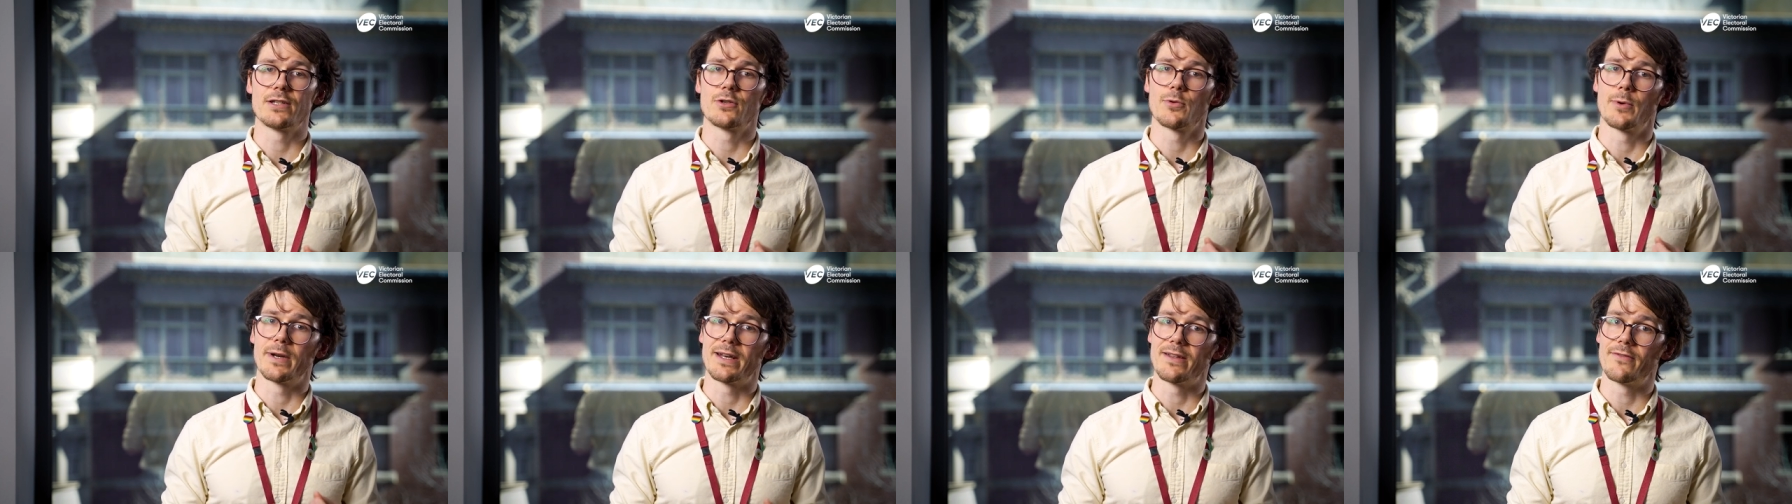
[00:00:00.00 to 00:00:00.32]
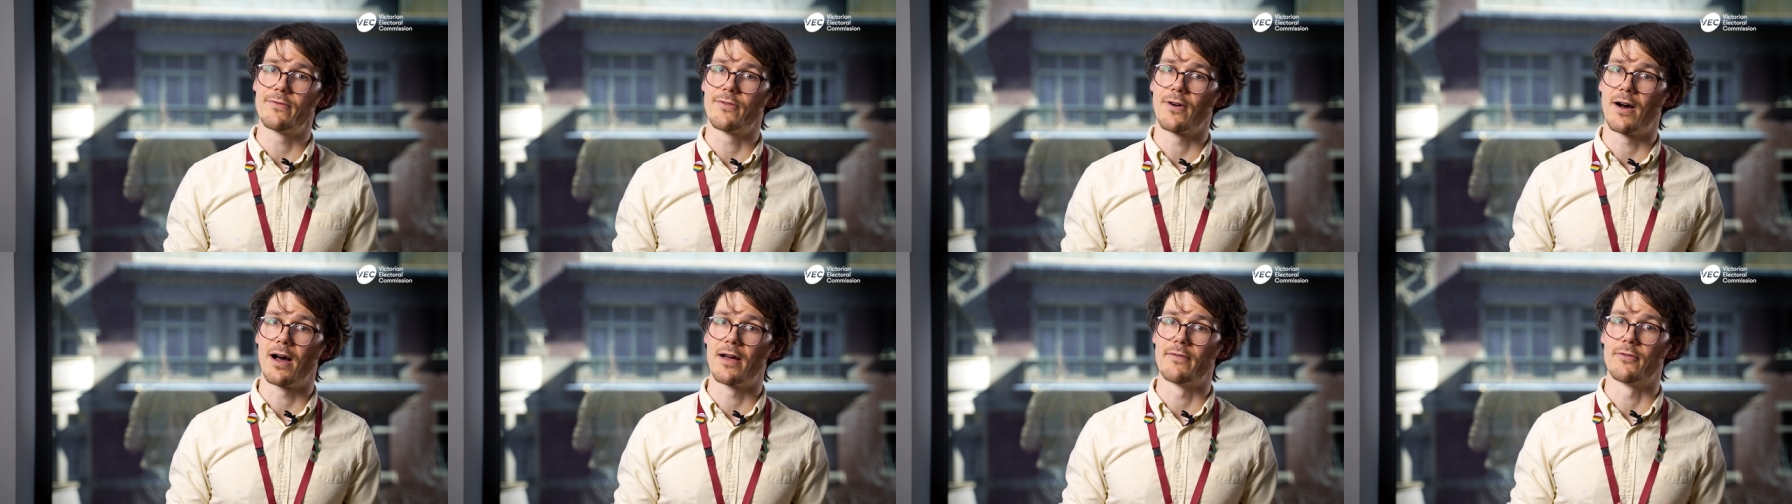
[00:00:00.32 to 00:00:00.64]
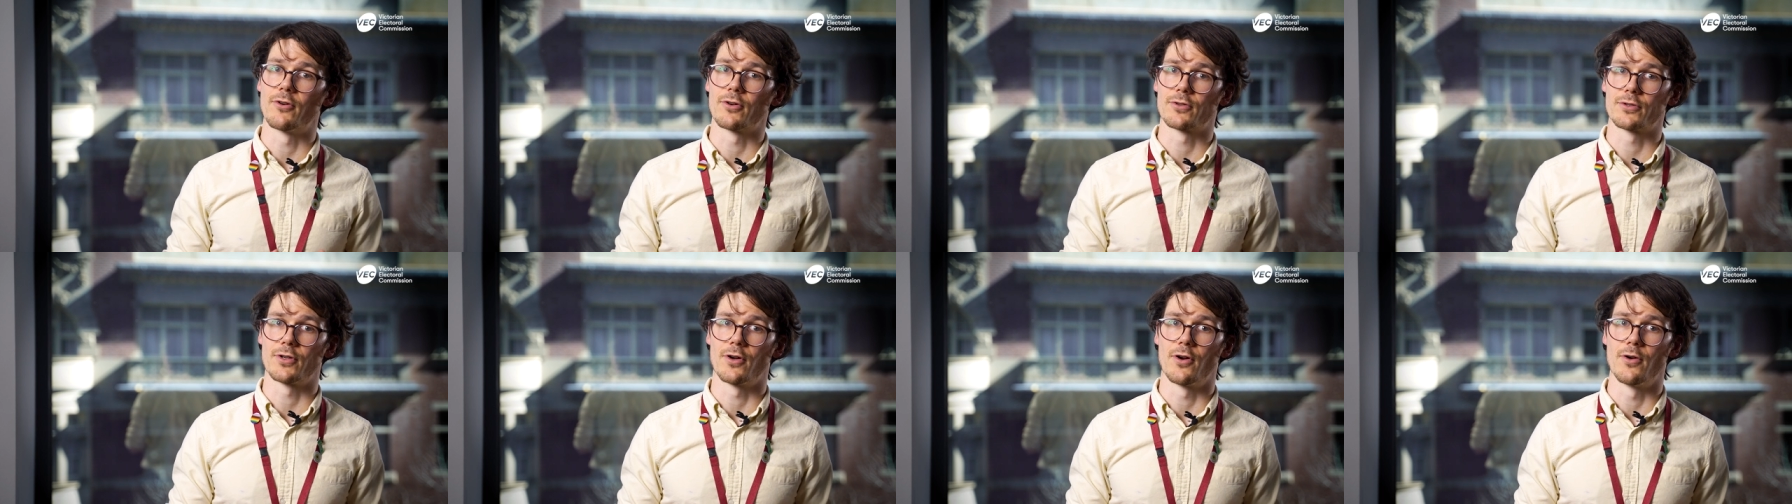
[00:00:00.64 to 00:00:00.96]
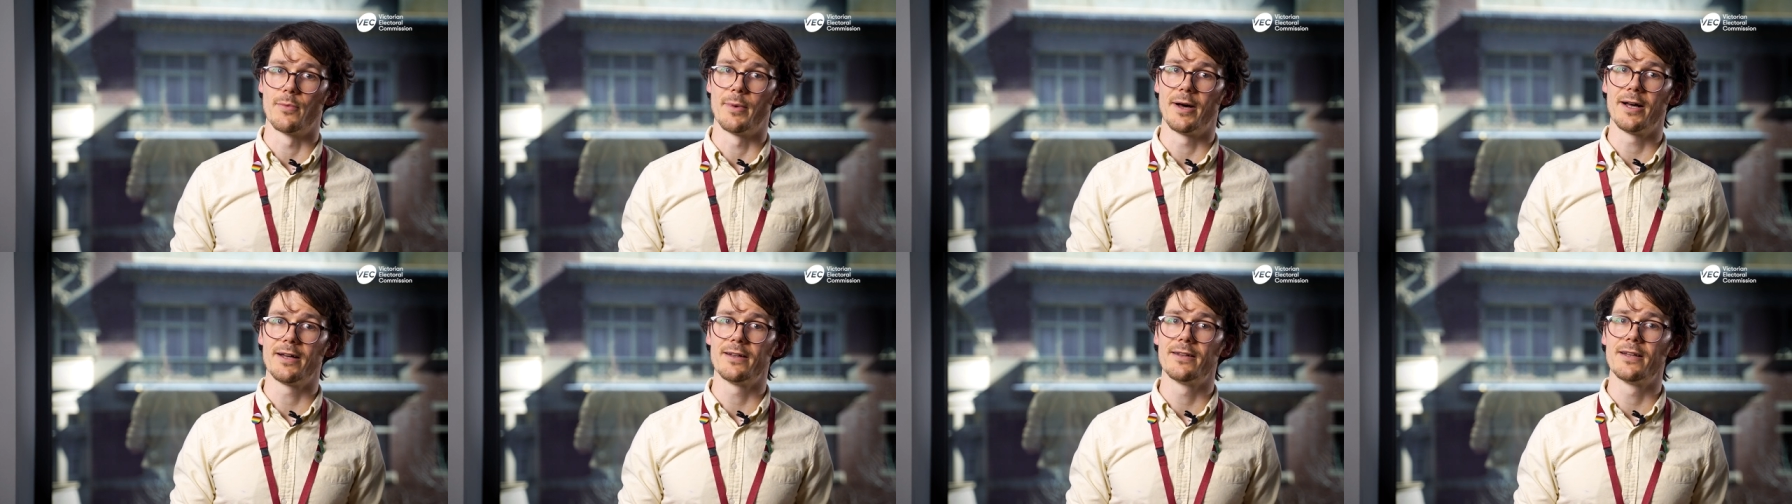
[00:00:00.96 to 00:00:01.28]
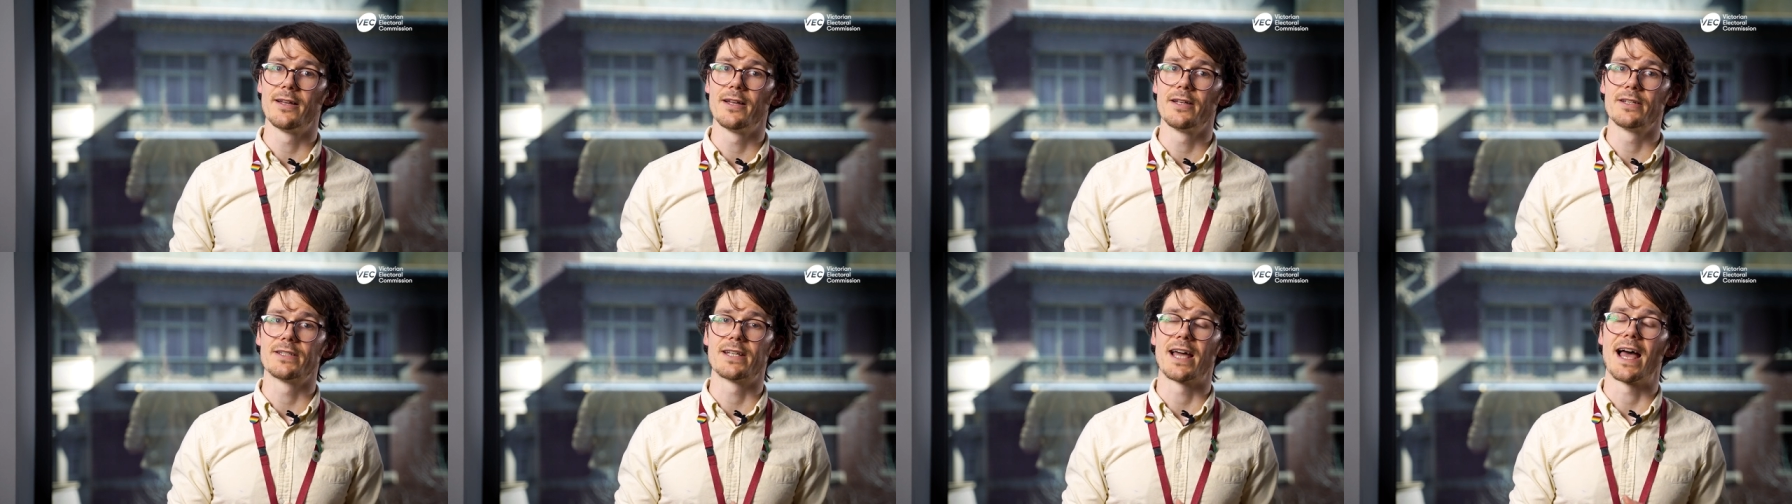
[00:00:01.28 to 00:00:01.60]
25 October
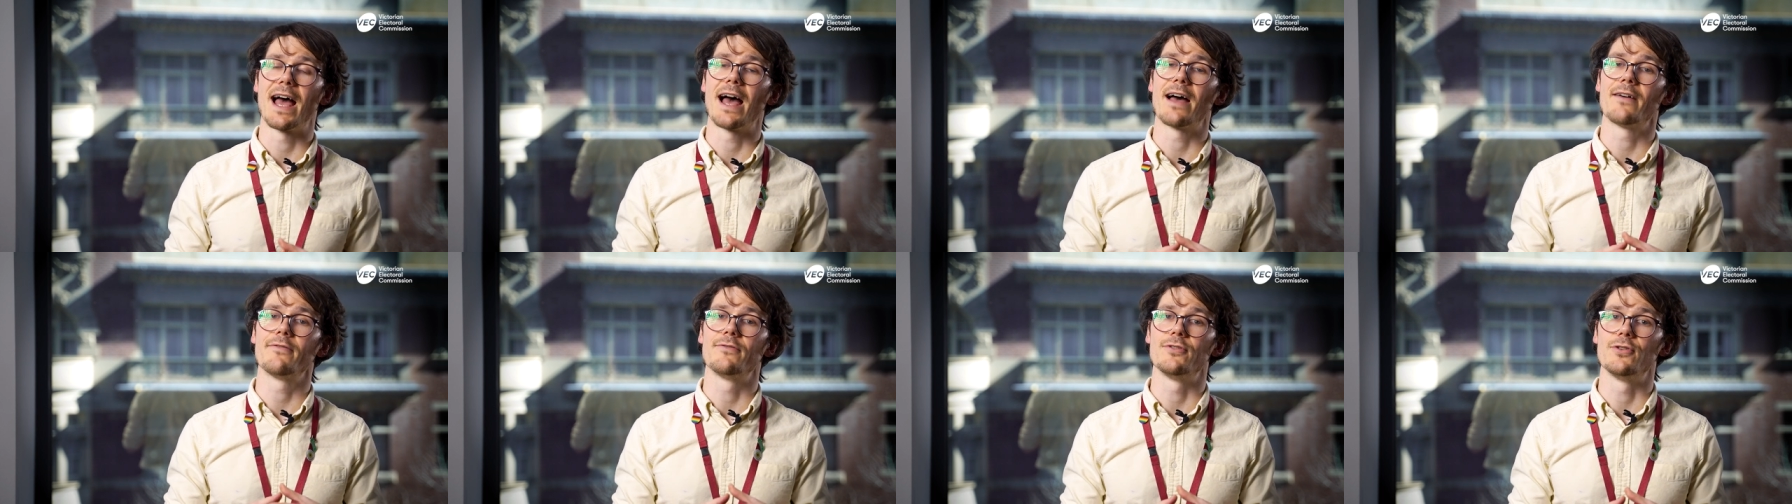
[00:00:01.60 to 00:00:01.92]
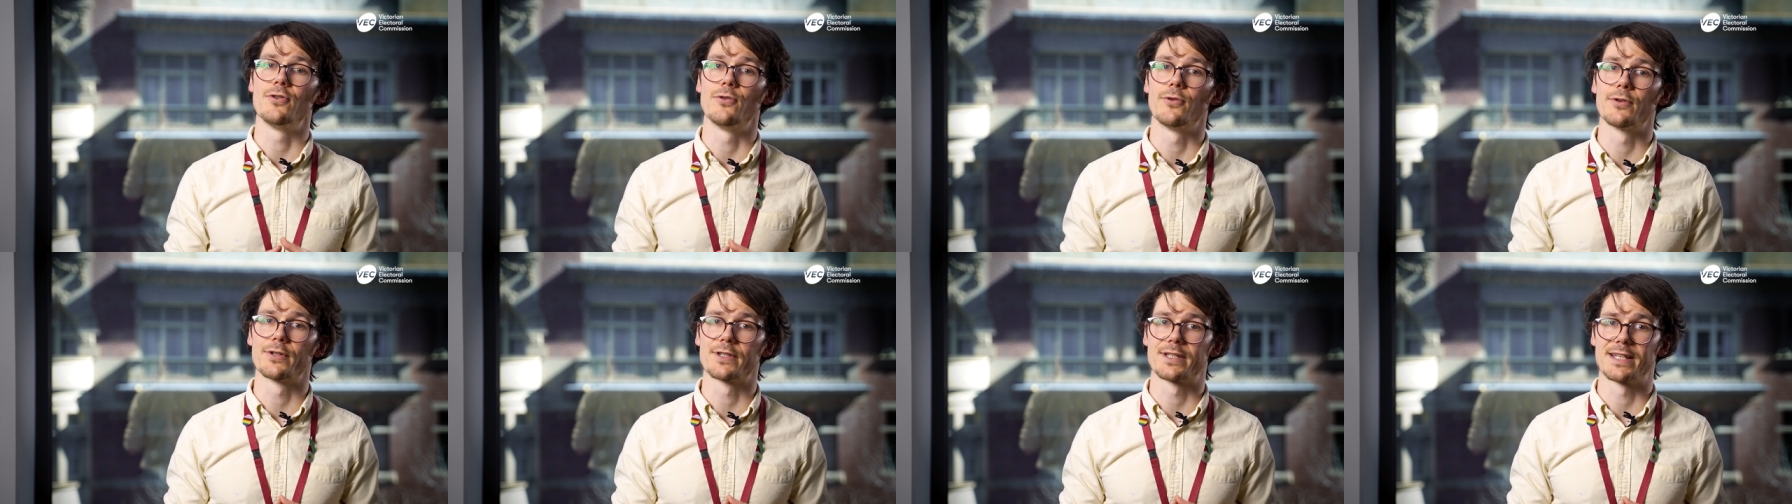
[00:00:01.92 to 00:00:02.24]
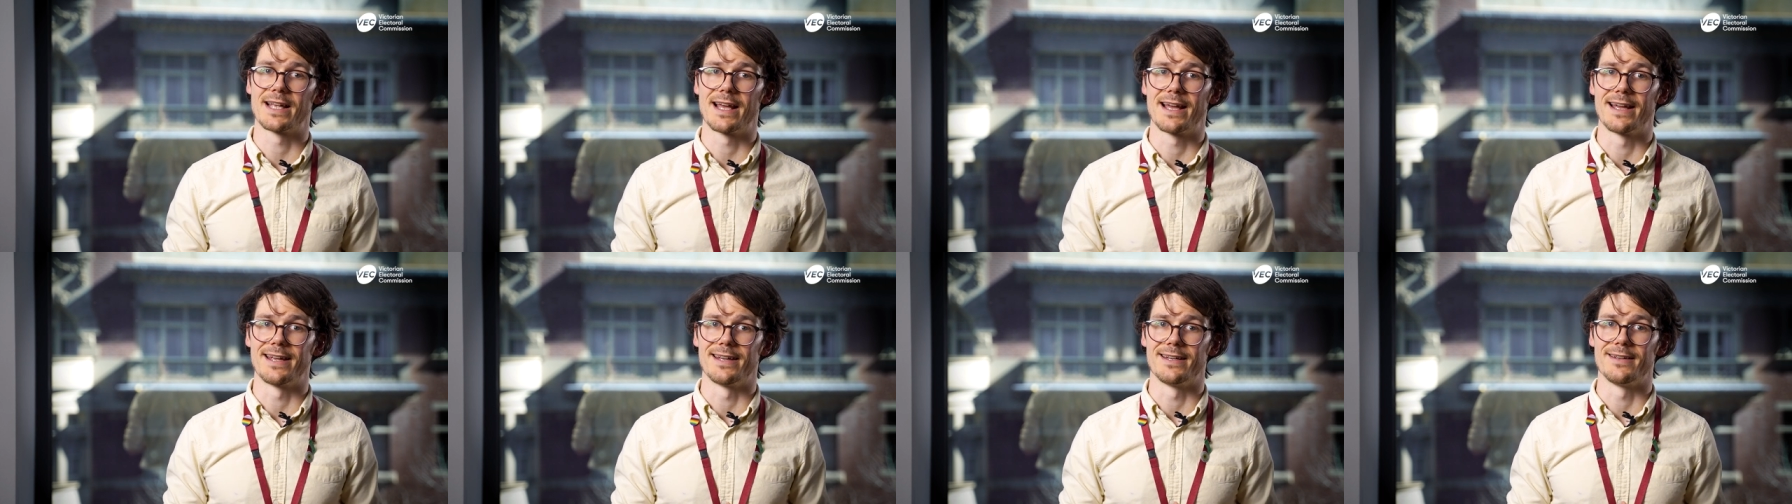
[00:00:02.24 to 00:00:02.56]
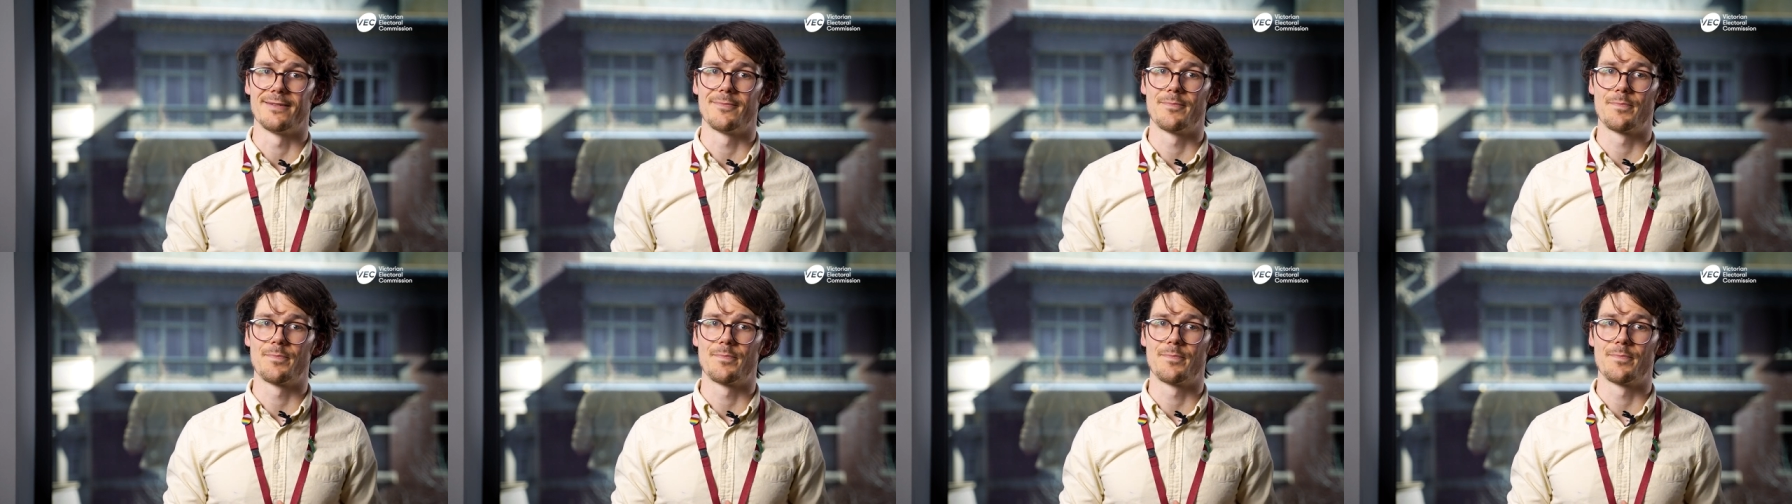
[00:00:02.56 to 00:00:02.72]
to have your say.